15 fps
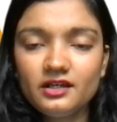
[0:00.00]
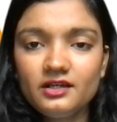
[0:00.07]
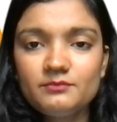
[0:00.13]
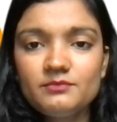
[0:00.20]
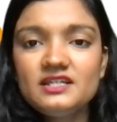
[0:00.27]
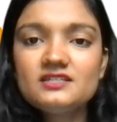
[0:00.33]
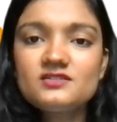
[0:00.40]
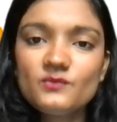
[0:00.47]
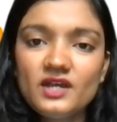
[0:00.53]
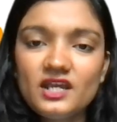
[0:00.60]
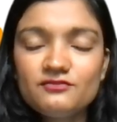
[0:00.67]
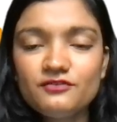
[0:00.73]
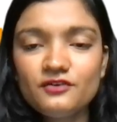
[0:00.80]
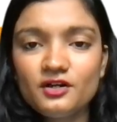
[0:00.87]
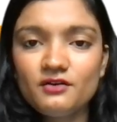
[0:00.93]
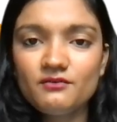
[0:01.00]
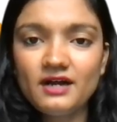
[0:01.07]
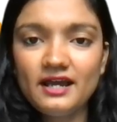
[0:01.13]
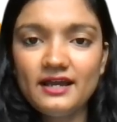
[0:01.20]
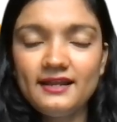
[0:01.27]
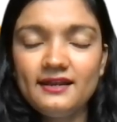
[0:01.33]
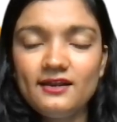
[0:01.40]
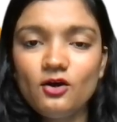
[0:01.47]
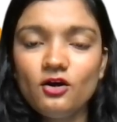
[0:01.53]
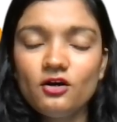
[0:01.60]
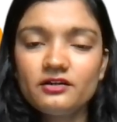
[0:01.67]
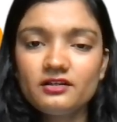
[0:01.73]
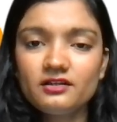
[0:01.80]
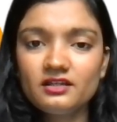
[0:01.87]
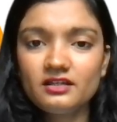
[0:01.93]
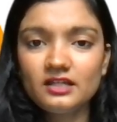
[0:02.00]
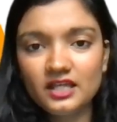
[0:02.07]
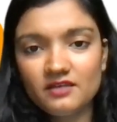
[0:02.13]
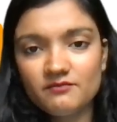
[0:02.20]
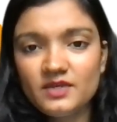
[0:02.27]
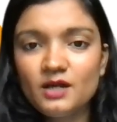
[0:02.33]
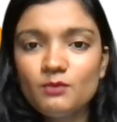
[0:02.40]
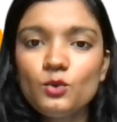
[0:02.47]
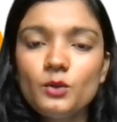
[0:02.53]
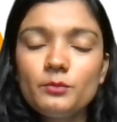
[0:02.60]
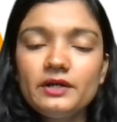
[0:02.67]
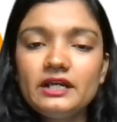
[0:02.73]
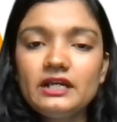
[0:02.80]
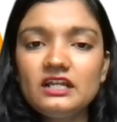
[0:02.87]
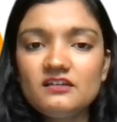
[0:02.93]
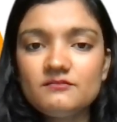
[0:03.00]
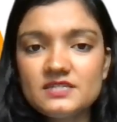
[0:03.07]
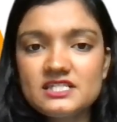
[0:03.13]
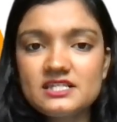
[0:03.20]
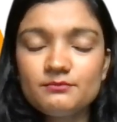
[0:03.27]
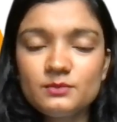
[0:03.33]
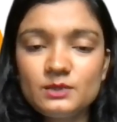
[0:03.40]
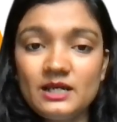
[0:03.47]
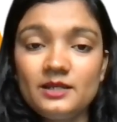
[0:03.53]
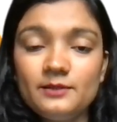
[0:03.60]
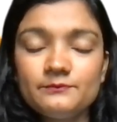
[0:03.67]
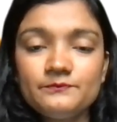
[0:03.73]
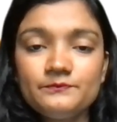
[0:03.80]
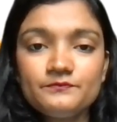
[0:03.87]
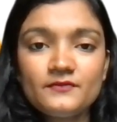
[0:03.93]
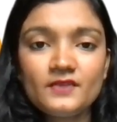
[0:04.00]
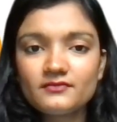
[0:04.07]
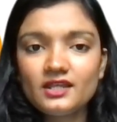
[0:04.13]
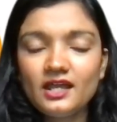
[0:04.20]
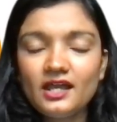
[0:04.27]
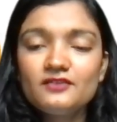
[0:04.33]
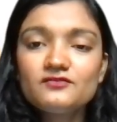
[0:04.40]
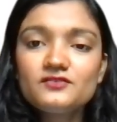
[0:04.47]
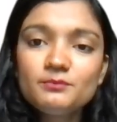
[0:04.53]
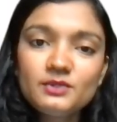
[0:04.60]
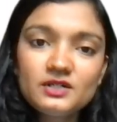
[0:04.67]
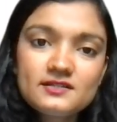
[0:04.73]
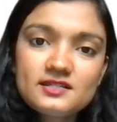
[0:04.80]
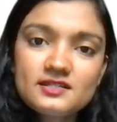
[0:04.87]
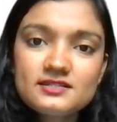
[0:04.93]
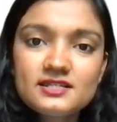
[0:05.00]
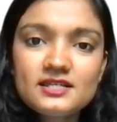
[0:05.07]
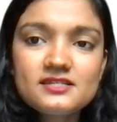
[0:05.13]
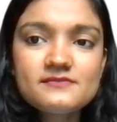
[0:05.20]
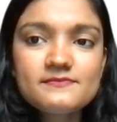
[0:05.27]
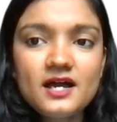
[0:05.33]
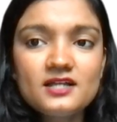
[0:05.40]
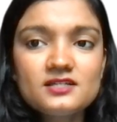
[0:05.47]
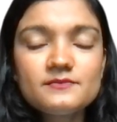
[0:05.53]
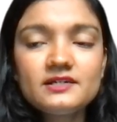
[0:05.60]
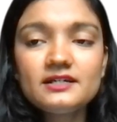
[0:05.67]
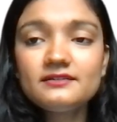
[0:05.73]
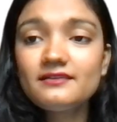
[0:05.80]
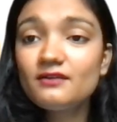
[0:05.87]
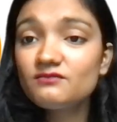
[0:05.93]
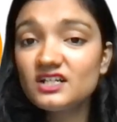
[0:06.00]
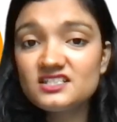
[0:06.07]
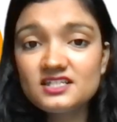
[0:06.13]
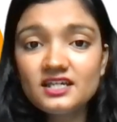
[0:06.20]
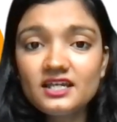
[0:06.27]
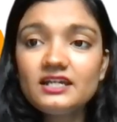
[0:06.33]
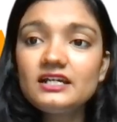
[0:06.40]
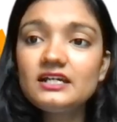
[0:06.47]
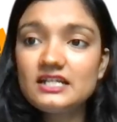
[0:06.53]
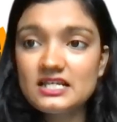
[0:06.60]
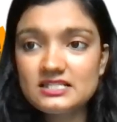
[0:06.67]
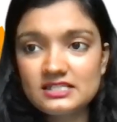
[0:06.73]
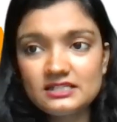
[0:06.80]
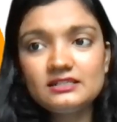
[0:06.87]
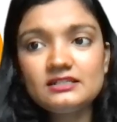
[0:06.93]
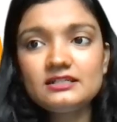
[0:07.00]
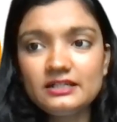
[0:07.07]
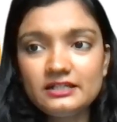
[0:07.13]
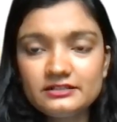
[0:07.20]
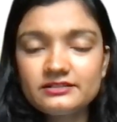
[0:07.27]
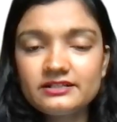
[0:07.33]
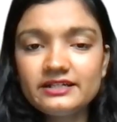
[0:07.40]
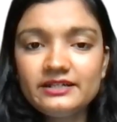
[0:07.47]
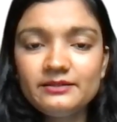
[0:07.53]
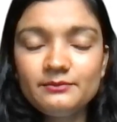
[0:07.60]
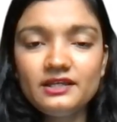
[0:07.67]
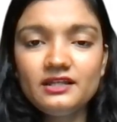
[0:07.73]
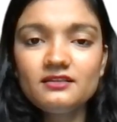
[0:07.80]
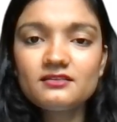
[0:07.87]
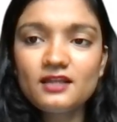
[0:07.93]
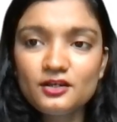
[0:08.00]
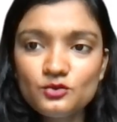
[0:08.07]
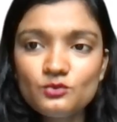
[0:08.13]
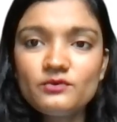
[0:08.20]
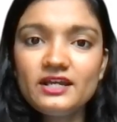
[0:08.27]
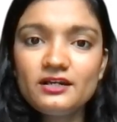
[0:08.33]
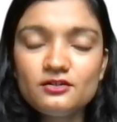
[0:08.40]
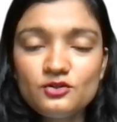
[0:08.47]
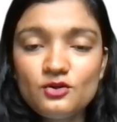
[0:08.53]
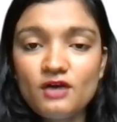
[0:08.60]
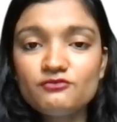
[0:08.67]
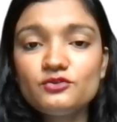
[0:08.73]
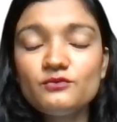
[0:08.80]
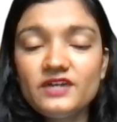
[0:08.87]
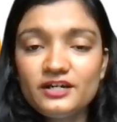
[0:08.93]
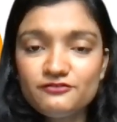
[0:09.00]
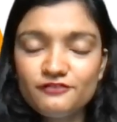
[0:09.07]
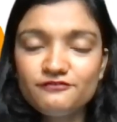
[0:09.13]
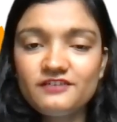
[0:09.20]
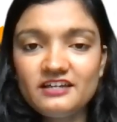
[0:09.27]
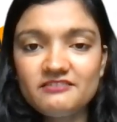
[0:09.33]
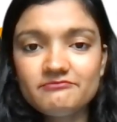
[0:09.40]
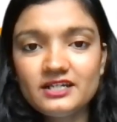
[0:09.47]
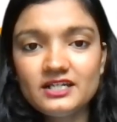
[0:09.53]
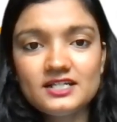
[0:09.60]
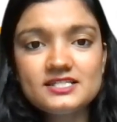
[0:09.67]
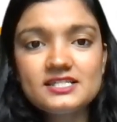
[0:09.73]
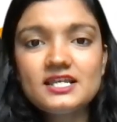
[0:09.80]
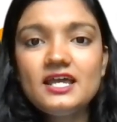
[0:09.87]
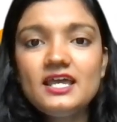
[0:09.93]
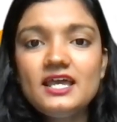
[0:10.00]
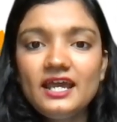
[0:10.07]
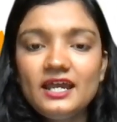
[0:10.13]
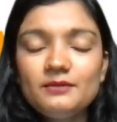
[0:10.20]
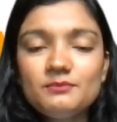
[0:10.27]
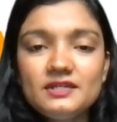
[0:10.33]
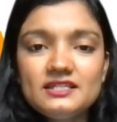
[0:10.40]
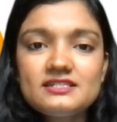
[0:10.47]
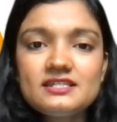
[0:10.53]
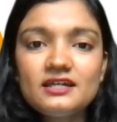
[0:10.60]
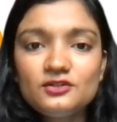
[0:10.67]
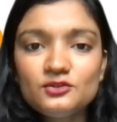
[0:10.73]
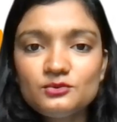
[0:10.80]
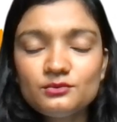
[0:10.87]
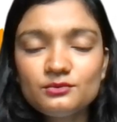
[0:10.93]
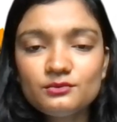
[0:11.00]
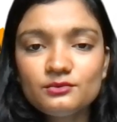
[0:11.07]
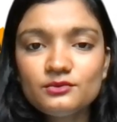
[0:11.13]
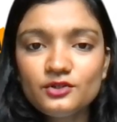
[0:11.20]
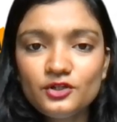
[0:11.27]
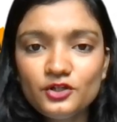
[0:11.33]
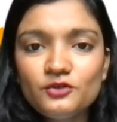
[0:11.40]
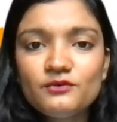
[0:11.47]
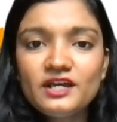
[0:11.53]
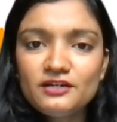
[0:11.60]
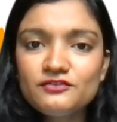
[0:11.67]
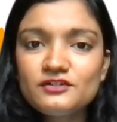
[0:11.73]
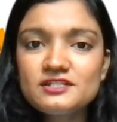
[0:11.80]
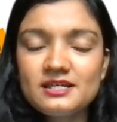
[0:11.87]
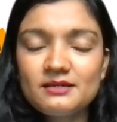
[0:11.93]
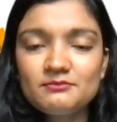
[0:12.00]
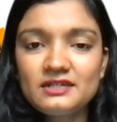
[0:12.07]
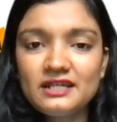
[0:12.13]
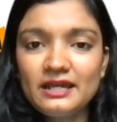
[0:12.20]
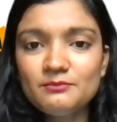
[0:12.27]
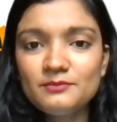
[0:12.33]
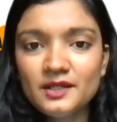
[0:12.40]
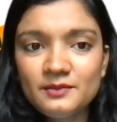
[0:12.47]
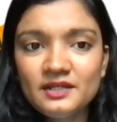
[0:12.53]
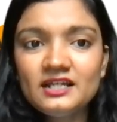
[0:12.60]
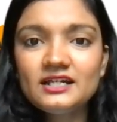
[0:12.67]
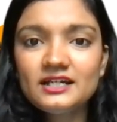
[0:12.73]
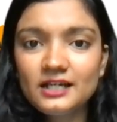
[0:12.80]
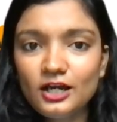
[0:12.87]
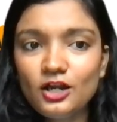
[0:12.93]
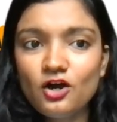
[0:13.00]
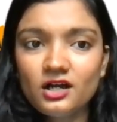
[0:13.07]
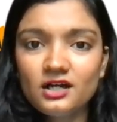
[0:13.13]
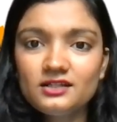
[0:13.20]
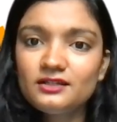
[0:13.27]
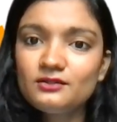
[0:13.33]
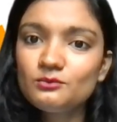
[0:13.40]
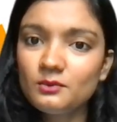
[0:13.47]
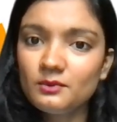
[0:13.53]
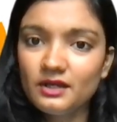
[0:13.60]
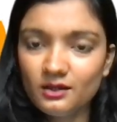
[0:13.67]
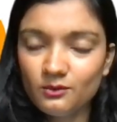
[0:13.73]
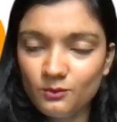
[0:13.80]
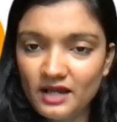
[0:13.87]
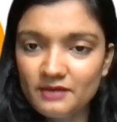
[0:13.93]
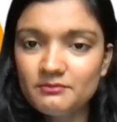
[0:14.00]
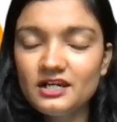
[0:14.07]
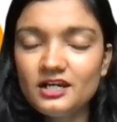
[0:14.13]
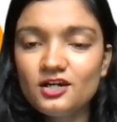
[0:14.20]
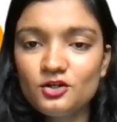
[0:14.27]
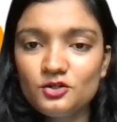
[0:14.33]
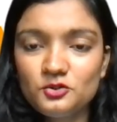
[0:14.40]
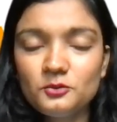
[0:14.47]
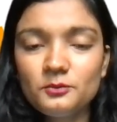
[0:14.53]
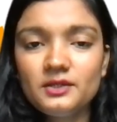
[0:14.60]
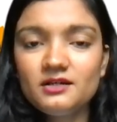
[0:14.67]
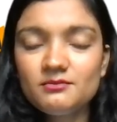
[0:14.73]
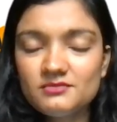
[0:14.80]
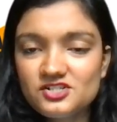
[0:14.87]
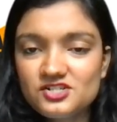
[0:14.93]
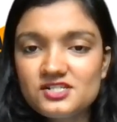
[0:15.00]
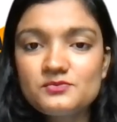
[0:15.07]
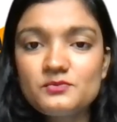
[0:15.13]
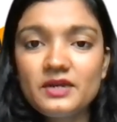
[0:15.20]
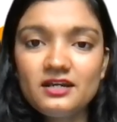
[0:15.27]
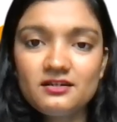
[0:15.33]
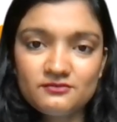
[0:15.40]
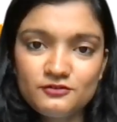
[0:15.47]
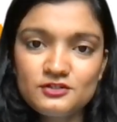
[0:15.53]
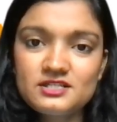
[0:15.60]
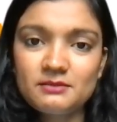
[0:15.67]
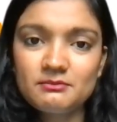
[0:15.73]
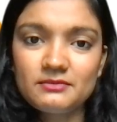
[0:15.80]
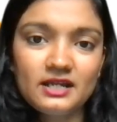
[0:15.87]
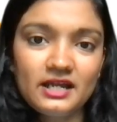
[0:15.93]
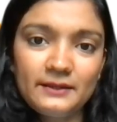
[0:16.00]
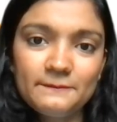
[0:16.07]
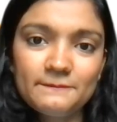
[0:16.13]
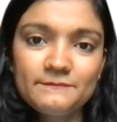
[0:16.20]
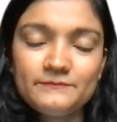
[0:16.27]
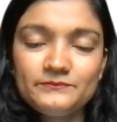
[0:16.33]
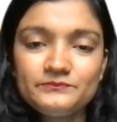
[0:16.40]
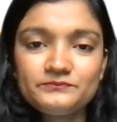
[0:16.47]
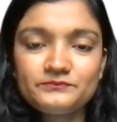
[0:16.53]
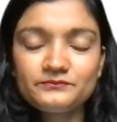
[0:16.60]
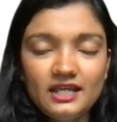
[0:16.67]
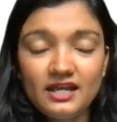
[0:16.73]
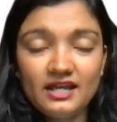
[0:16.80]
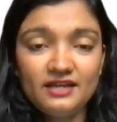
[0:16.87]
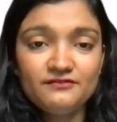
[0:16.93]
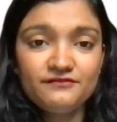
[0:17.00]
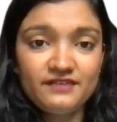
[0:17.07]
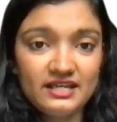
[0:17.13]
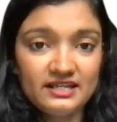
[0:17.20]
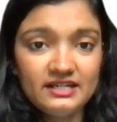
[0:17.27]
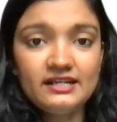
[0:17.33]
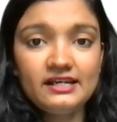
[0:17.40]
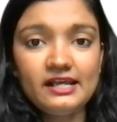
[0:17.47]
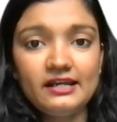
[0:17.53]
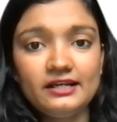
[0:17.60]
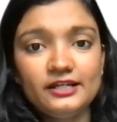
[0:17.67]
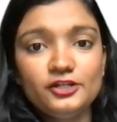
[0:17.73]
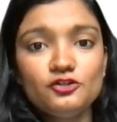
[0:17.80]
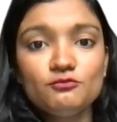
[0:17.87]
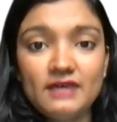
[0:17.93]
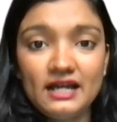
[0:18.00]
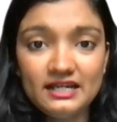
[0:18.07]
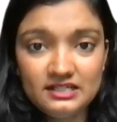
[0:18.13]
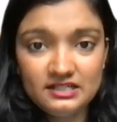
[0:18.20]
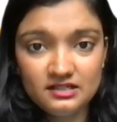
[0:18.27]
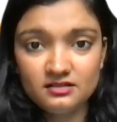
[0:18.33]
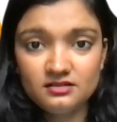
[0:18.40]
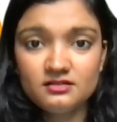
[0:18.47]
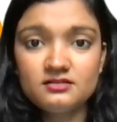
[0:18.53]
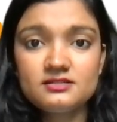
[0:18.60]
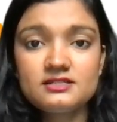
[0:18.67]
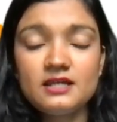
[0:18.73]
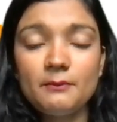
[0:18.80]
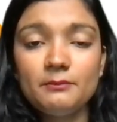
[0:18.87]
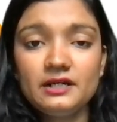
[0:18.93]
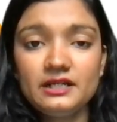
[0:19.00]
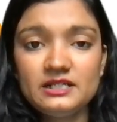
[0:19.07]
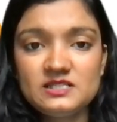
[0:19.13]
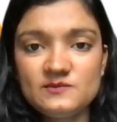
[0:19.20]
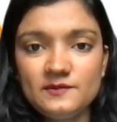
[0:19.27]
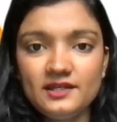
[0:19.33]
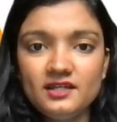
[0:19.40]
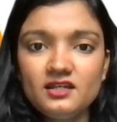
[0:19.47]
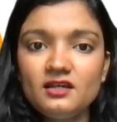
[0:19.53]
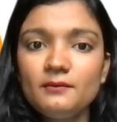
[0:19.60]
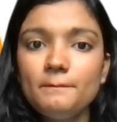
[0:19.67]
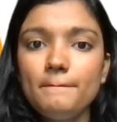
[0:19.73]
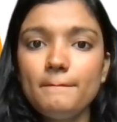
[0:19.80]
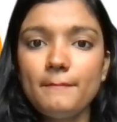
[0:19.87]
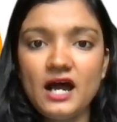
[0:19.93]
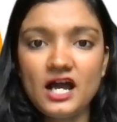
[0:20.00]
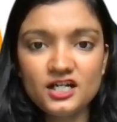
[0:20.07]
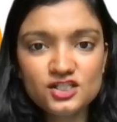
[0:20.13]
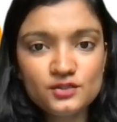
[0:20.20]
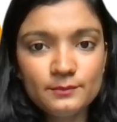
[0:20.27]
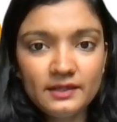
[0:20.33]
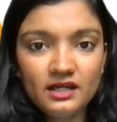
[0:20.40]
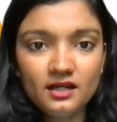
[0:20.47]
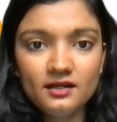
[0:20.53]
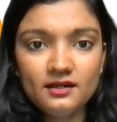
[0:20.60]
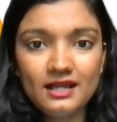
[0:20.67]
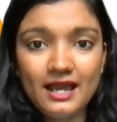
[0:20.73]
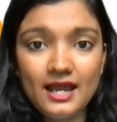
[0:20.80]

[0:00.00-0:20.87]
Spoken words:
It means wait for a while or give me a moment, give me some time. And if the person says 5 minutes, then once again, it doesn't literally mean that you have to wait for 5 minutes. It means that you wait for some time, maybe a little longer than 1 minute or 2 minutes, but just wait for some time. And very rarely you might hear somebody speaking 5 minutes